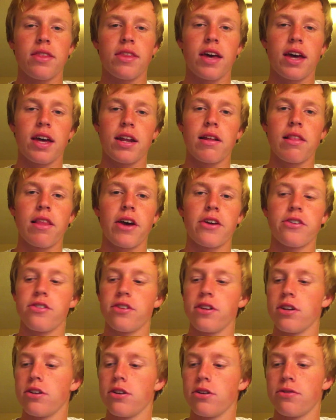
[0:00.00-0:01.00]
that
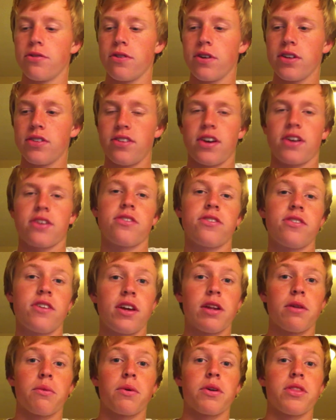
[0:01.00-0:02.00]
allows you to do free
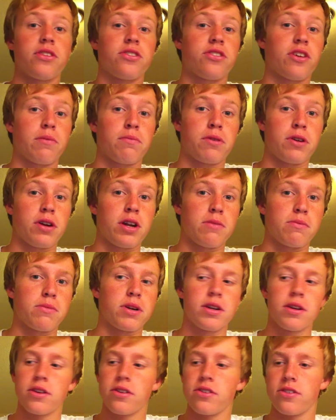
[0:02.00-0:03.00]
texting with a separate
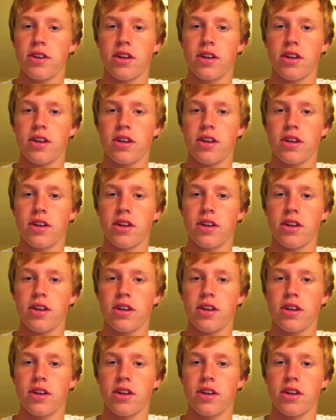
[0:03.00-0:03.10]
number.